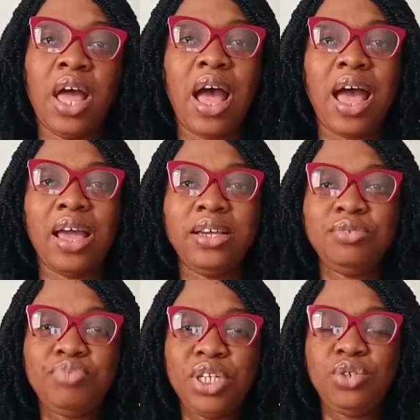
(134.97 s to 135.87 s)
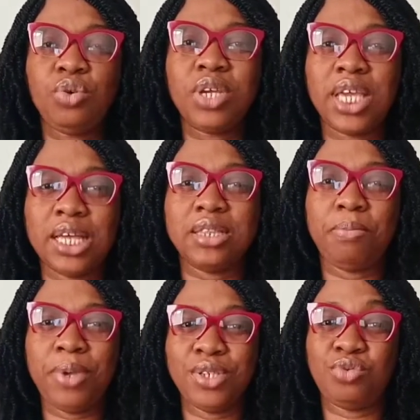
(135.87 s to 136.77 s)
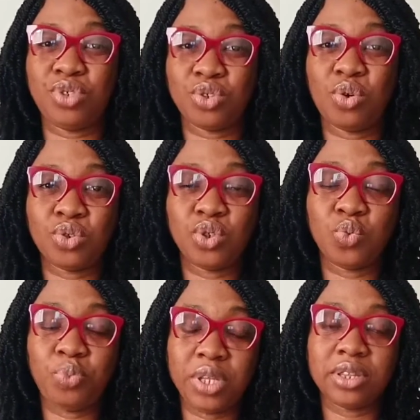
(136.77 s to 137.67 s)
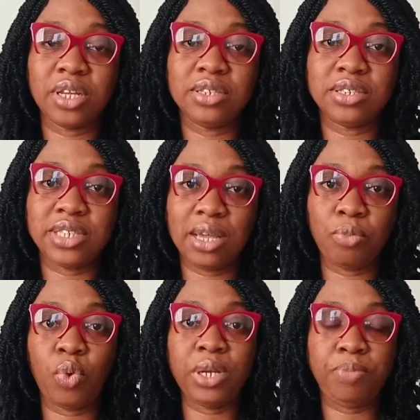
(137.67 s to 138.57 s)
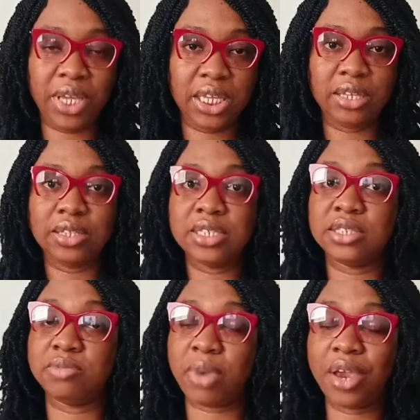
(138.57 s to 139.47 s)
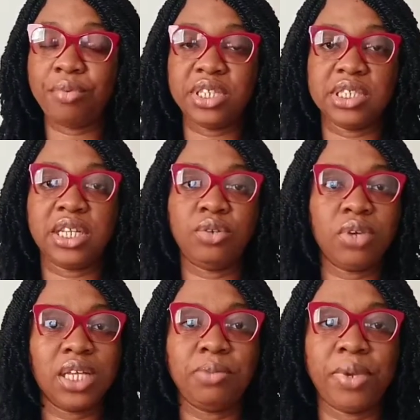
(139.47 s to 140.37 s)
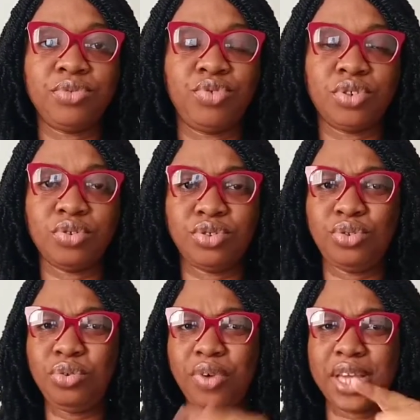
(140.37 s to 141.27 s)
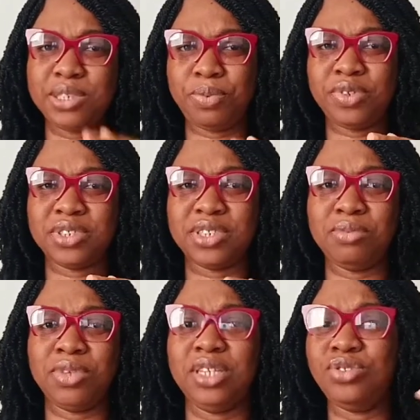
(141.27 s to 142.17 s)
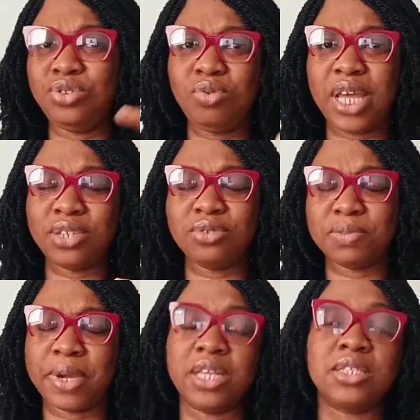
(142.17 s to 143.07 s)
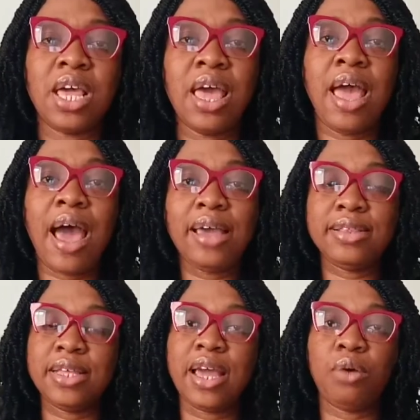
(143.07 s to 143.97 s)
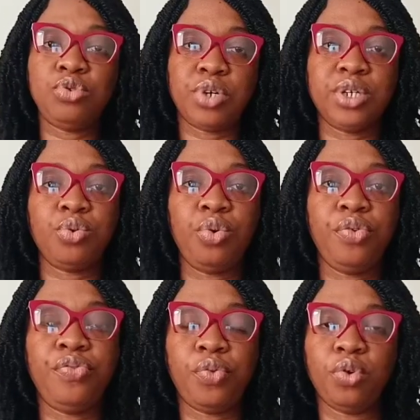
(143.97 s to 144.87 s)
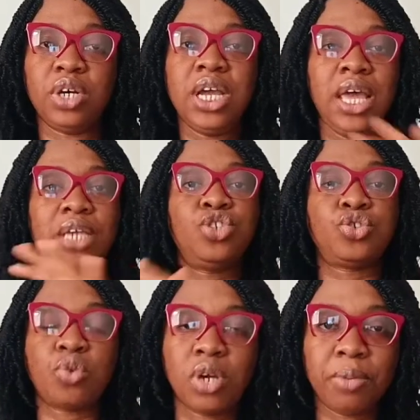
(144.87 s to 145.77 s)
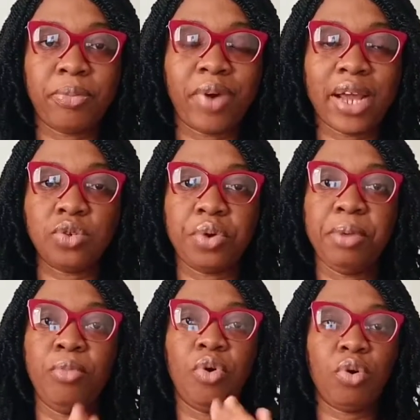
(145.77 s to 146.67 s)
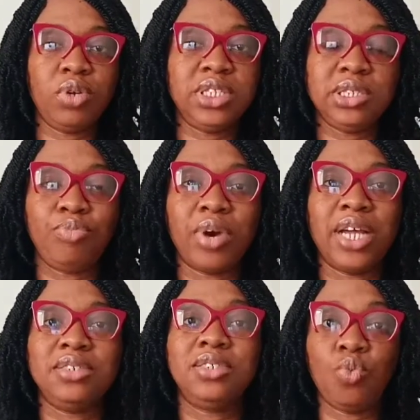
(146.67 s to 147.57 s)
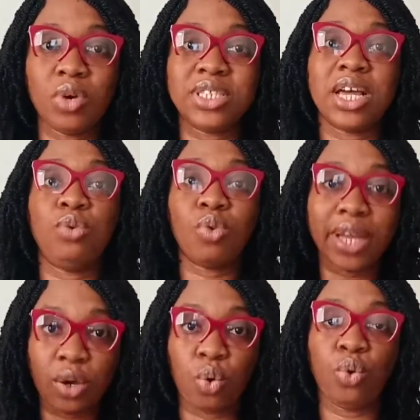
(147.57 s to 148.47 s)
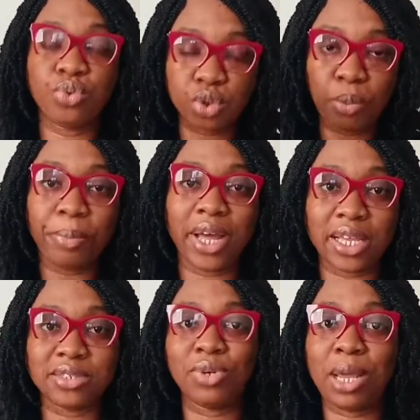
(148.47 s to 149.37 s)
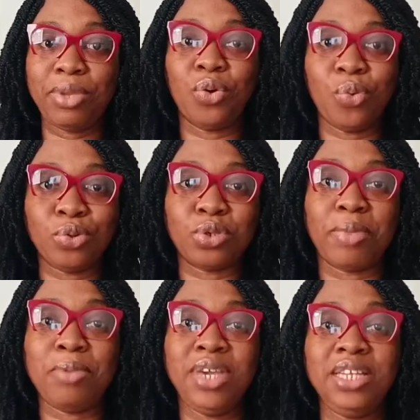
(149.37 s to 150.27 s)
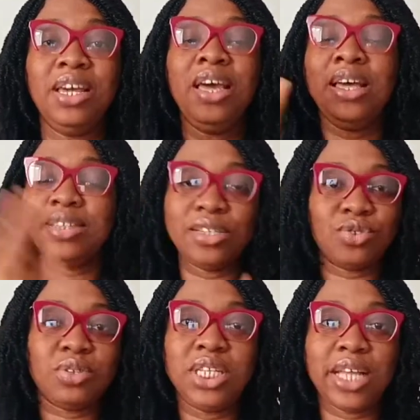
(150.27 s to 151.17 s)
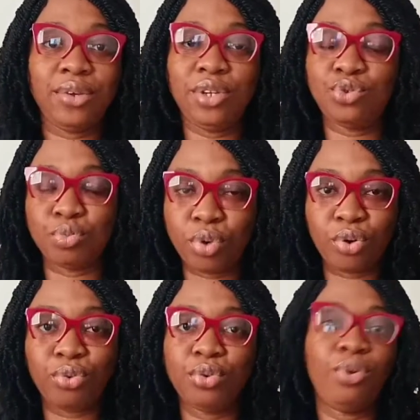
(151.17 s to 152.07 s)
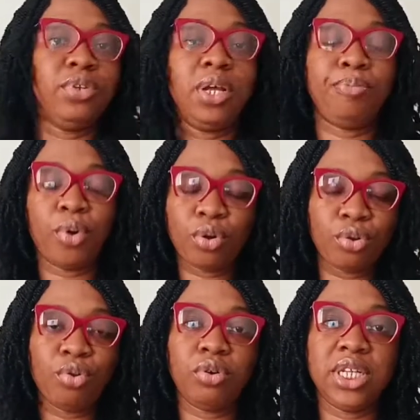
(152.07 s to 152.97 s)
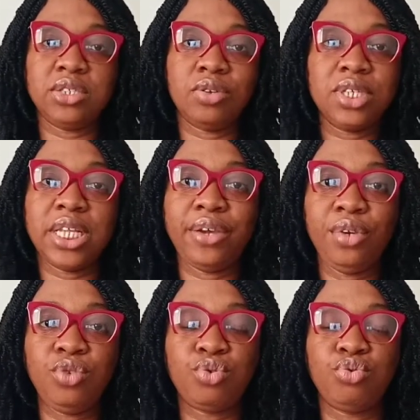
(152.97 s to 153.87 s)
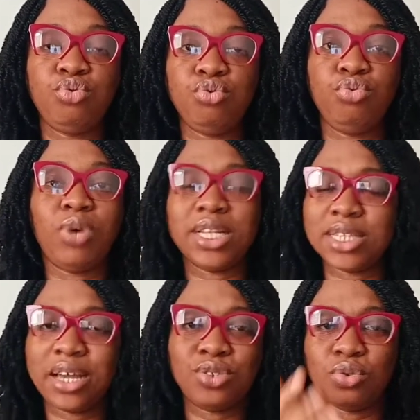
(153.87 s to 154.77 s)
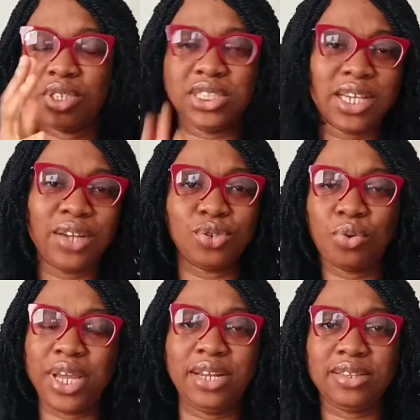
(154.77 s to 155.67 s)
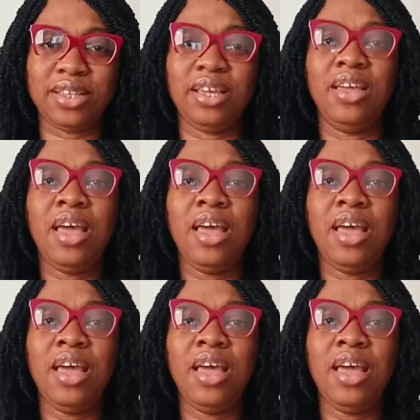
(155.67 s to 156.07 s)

i really don't get the best results with them when baking. This is my reason. I don't get the best results. Do you experience the same thing? Do you like those pans? I think I would rather go for a stronger brand or a more quality brand. The ones that look like wholesome pans. When I mean wholesome, I mean there's nothing that you need to buckle or buckle or there's nothing that you need to attach or detach or anything.